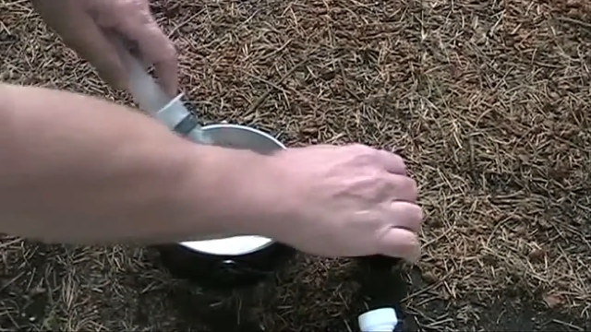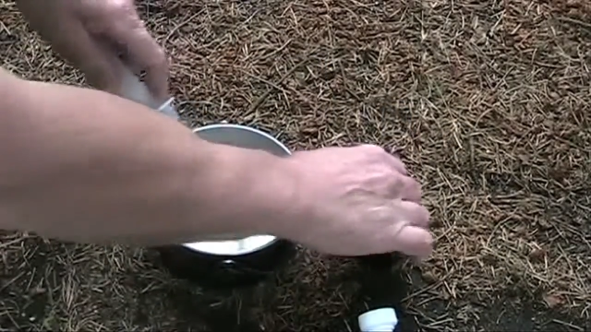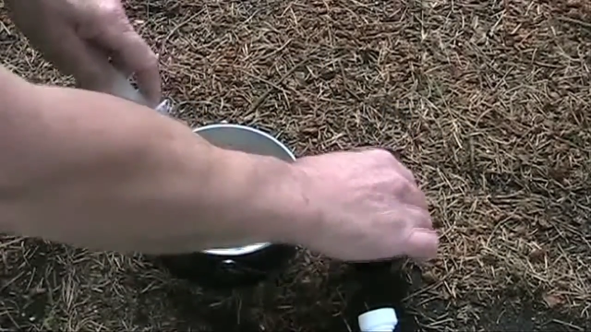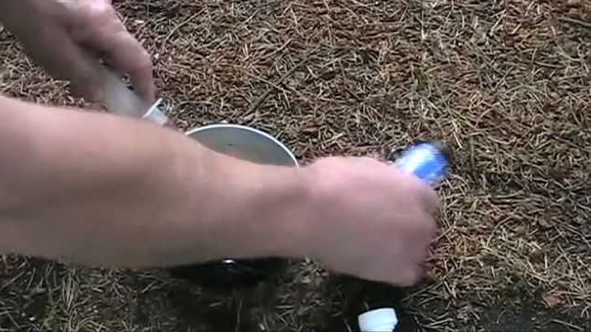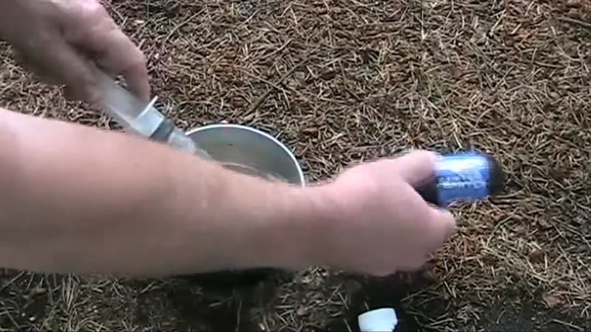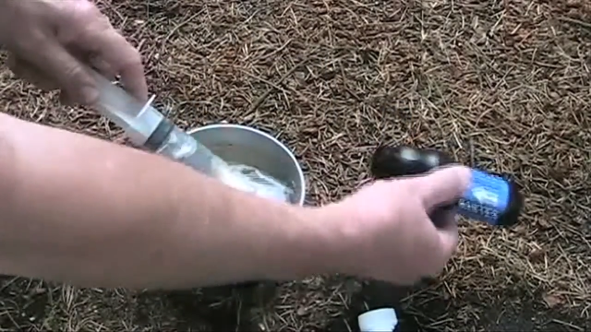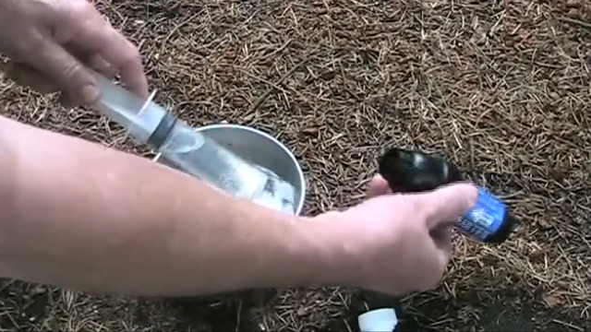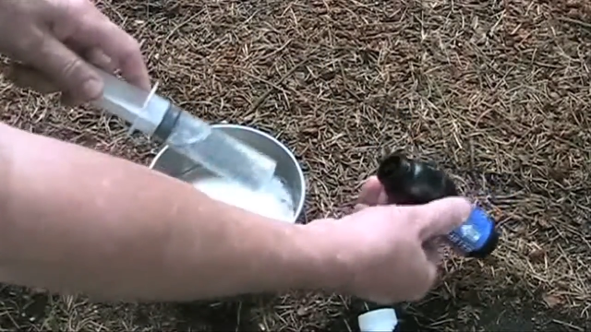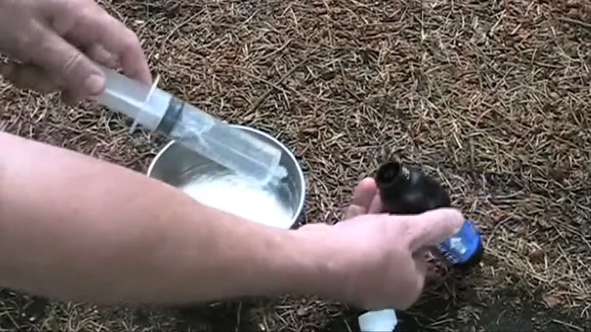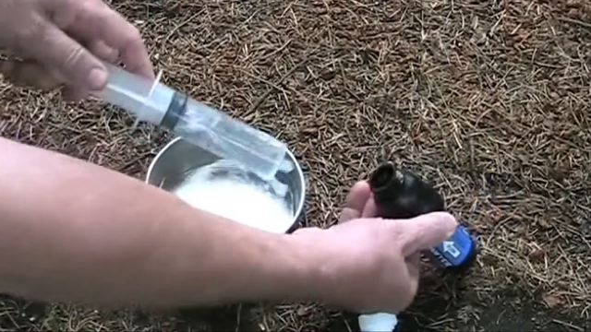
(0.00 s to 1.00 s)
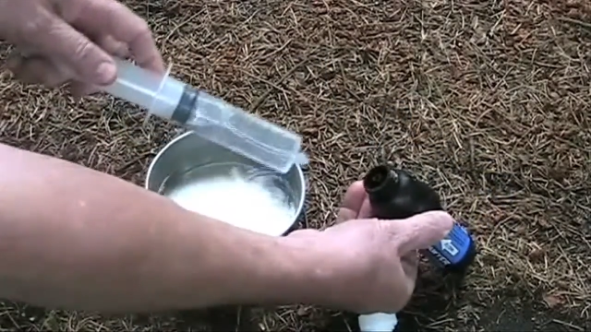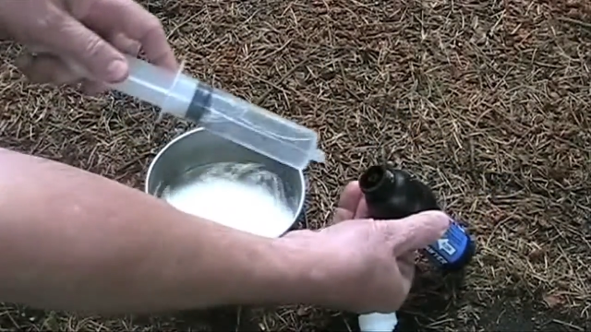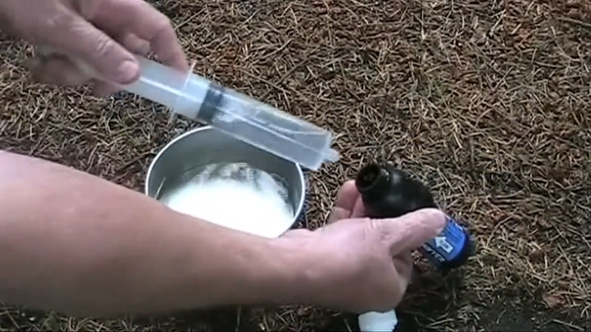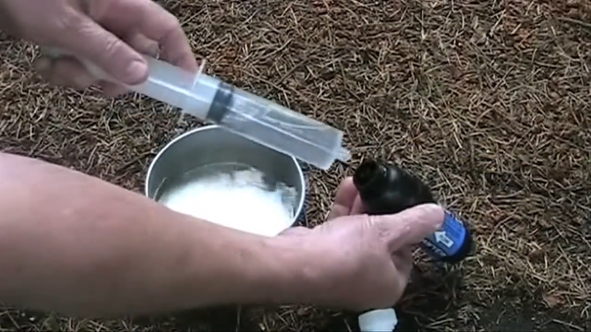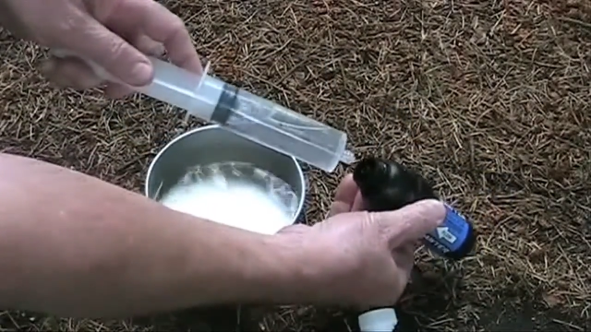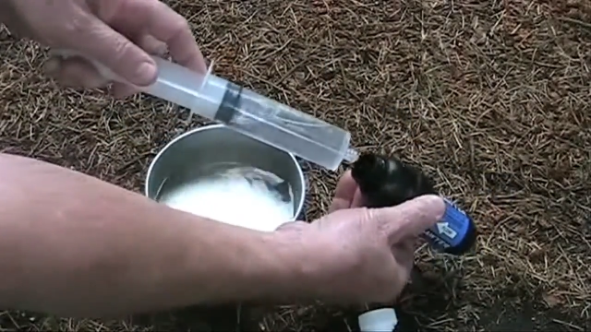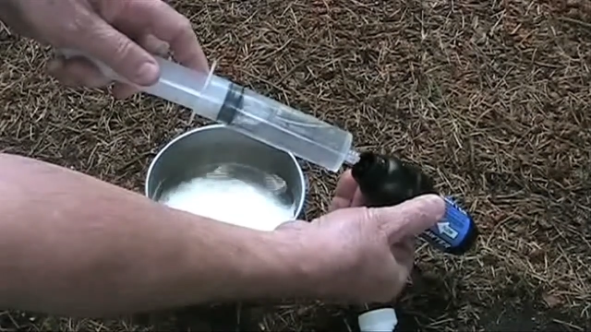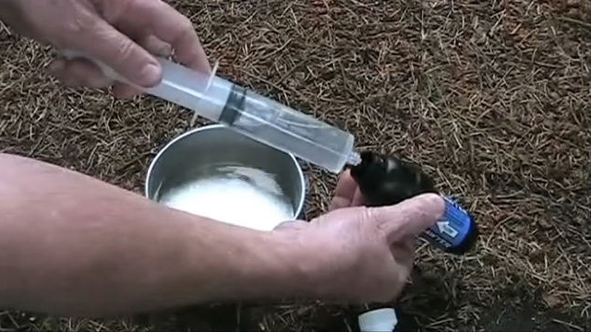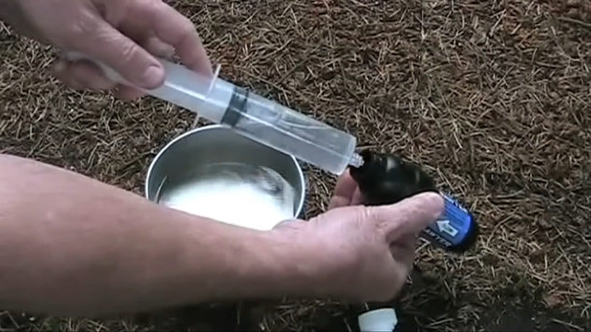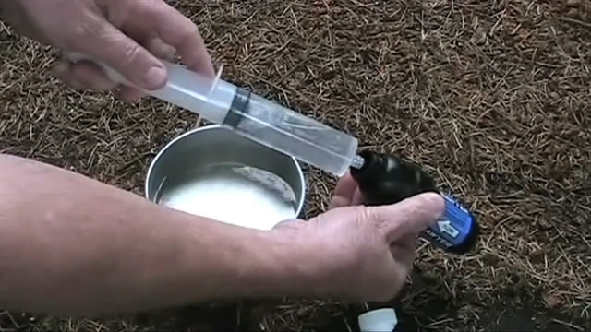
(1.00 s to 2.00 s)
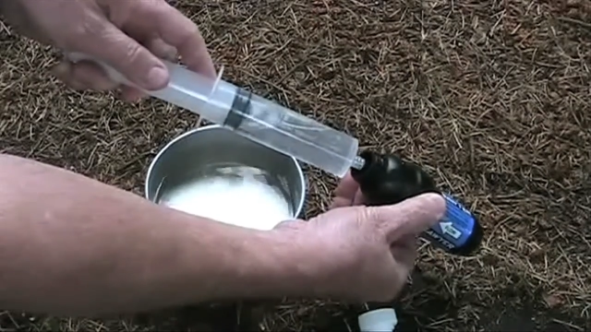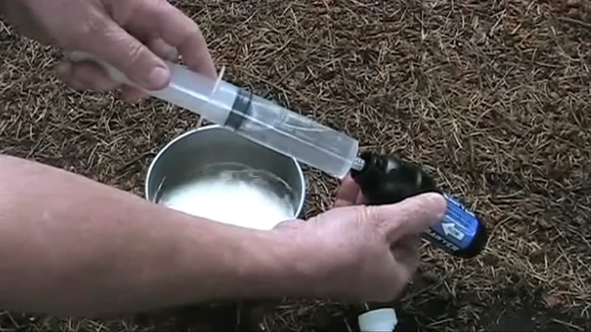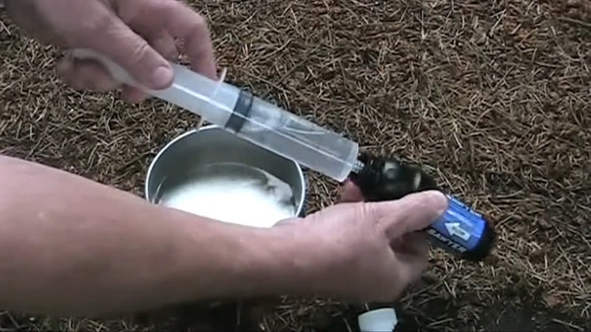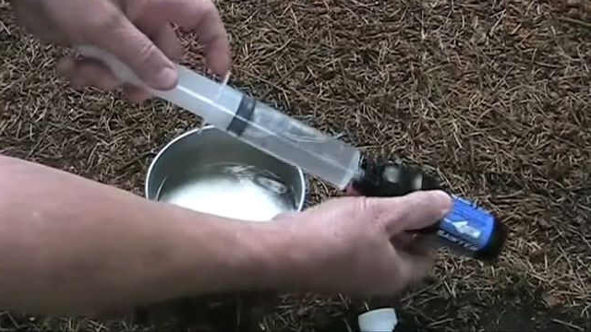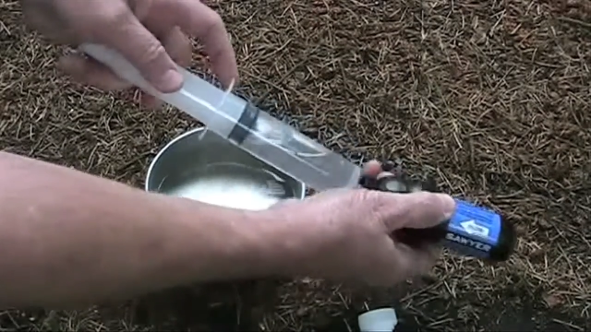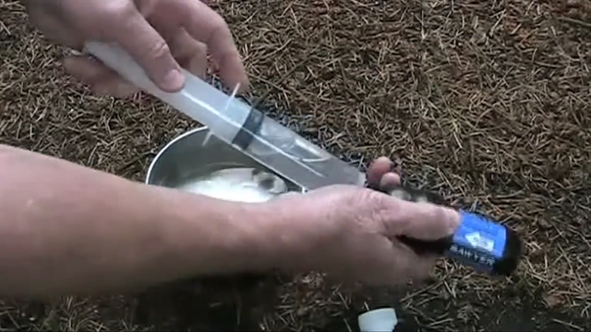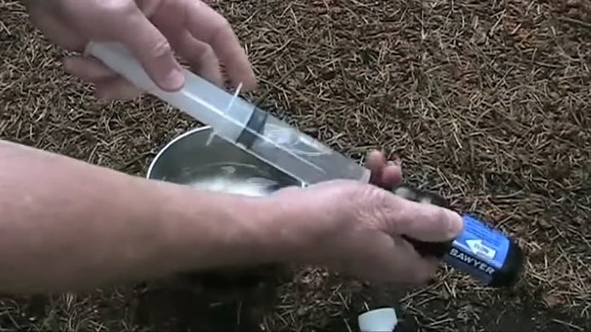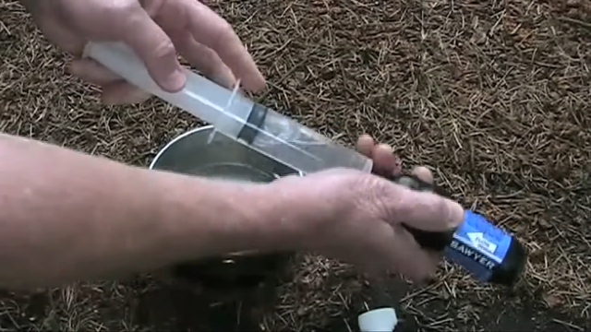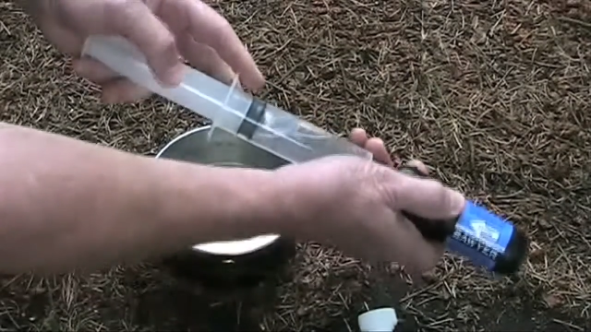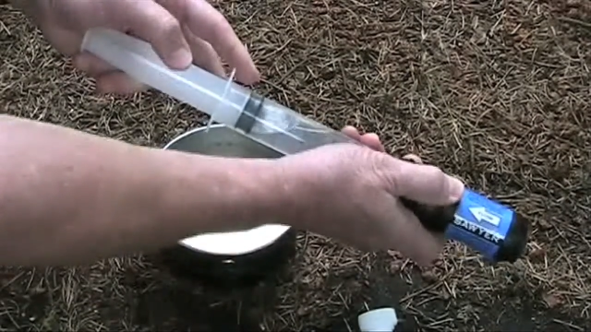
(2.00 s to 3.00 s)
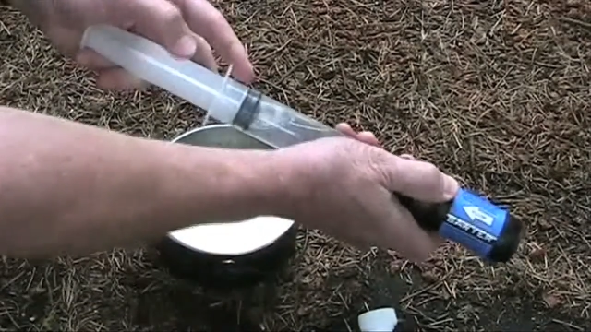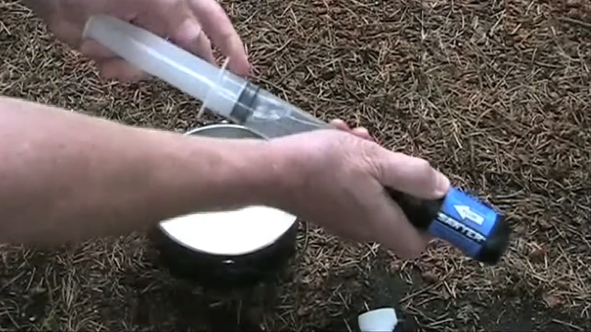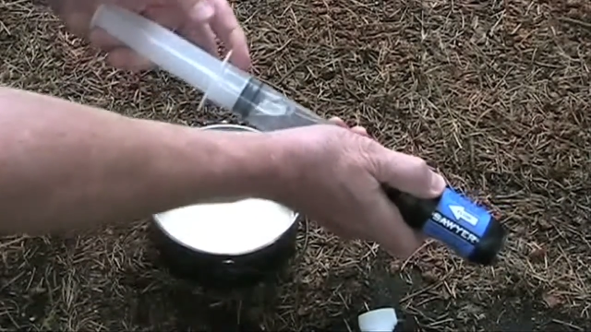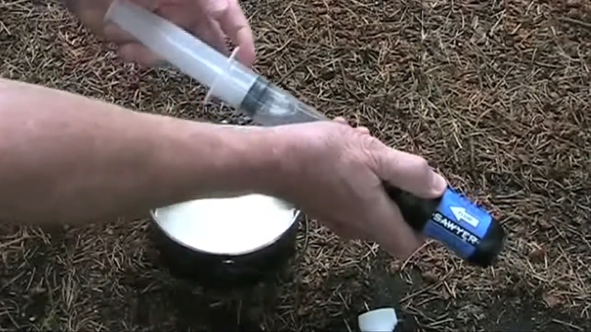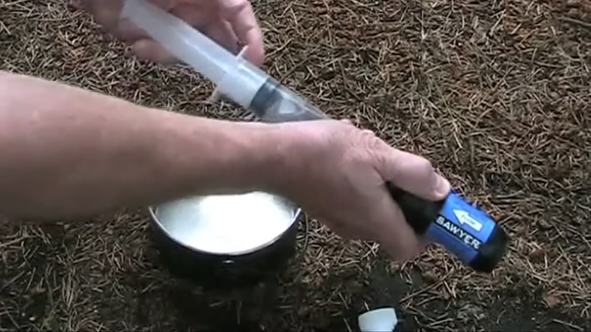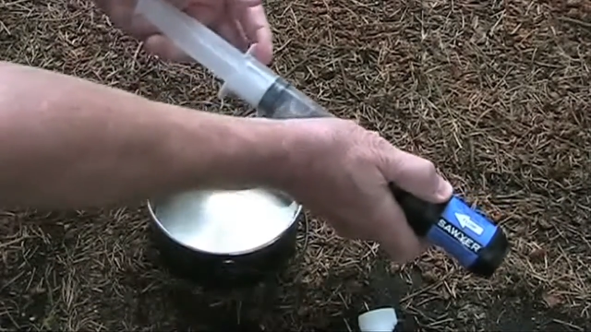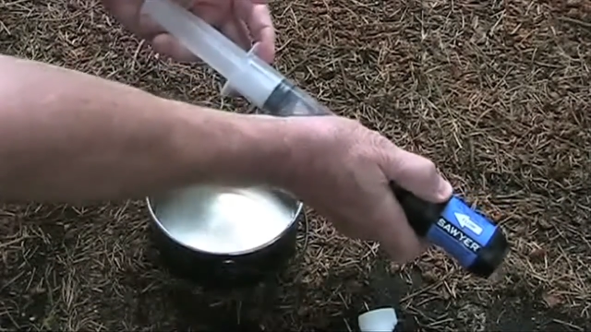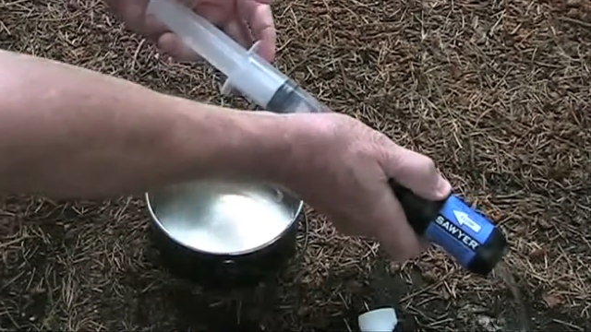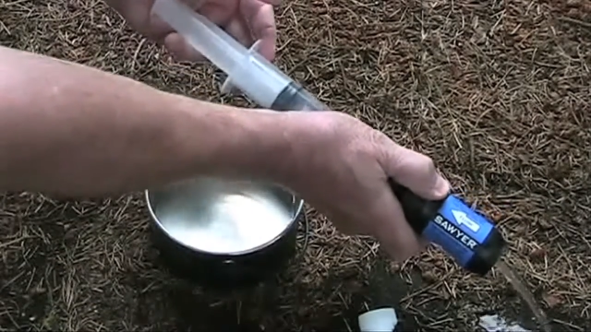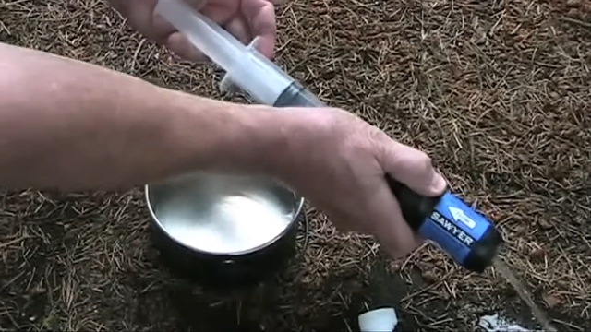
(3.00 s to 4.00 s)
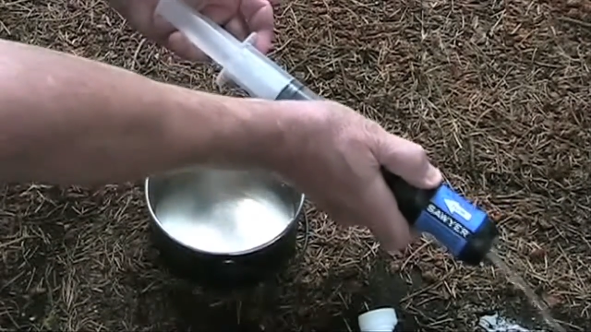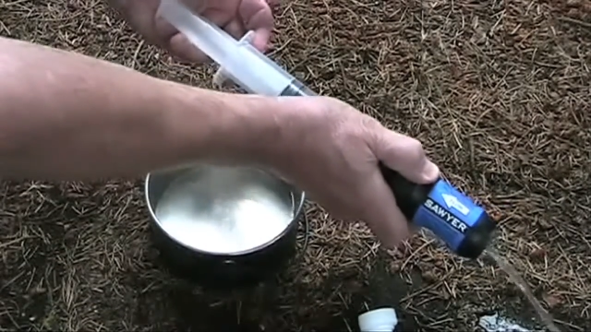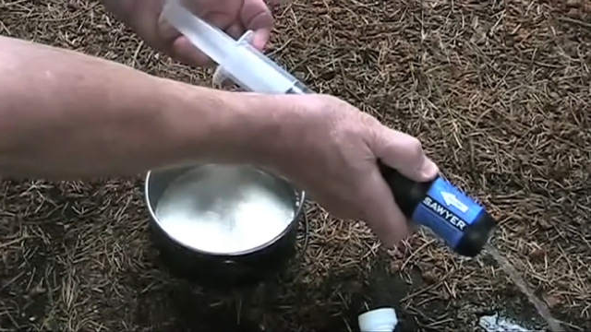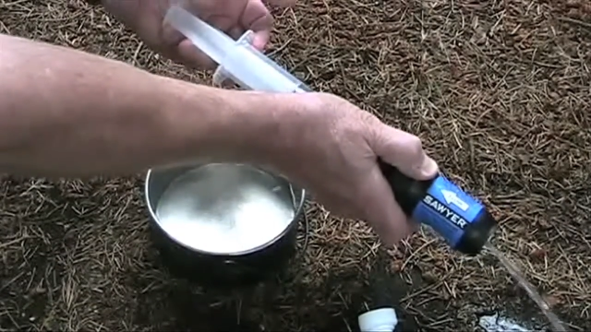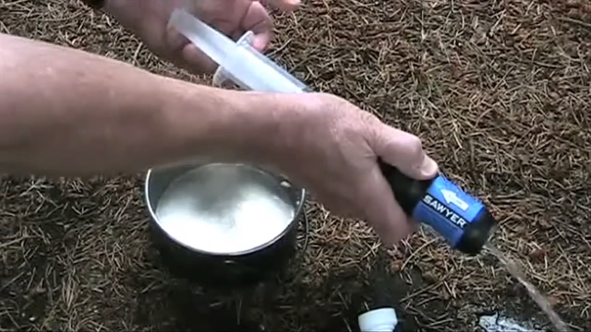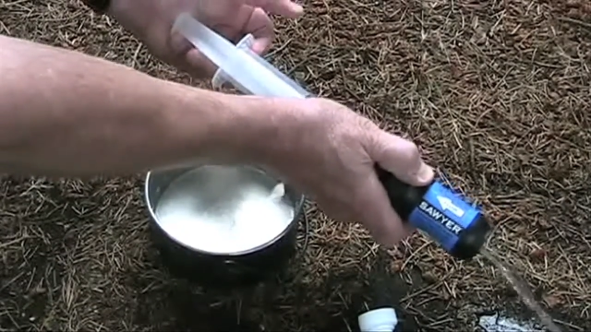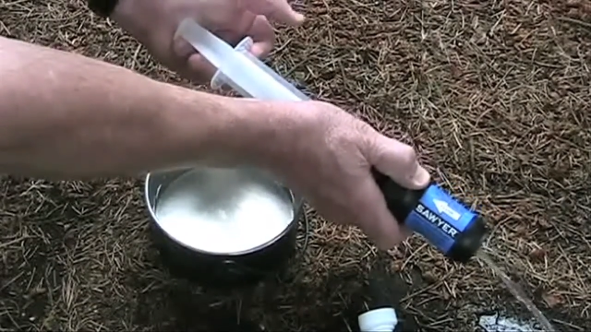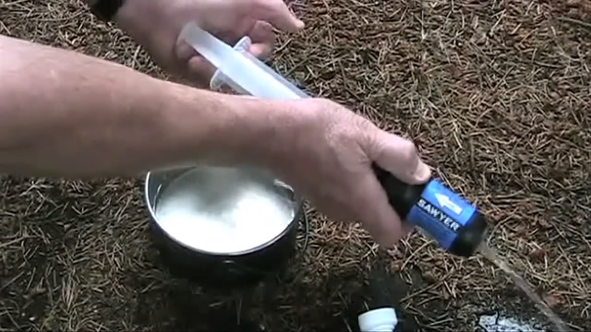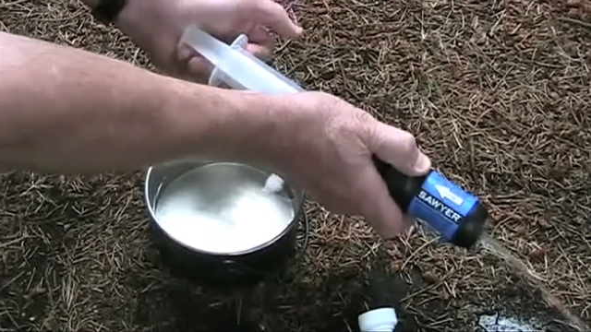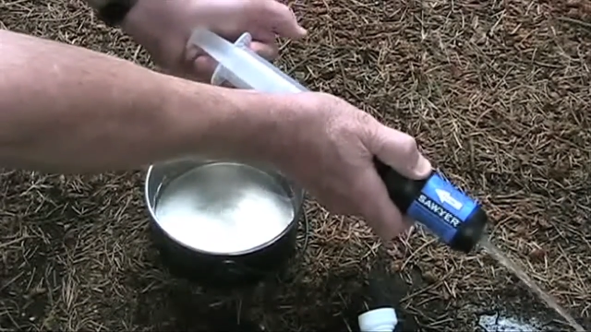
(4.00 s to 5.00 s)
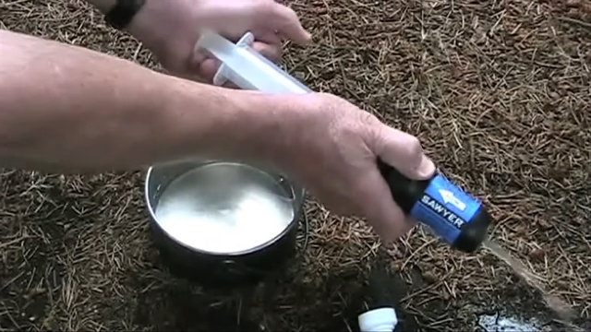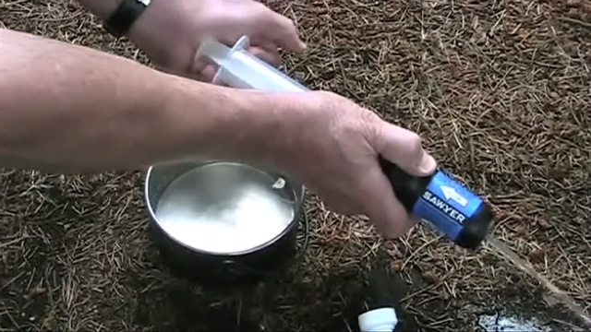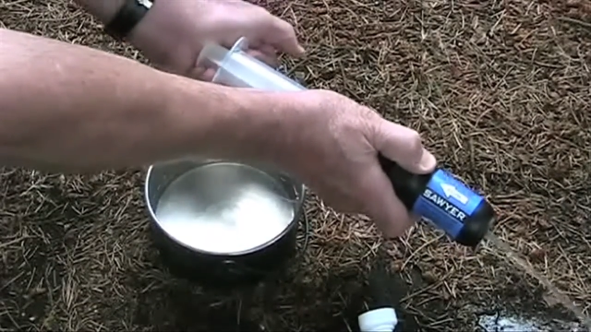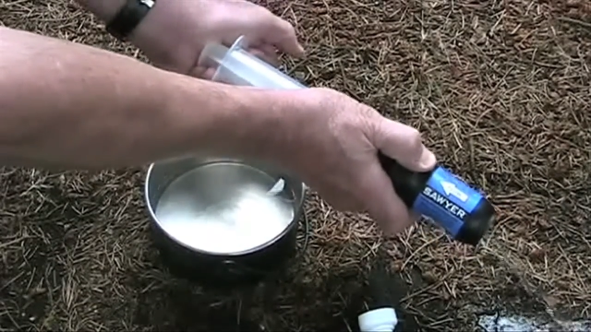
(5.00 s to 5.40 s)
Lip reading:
Nobody's mouth can be seen.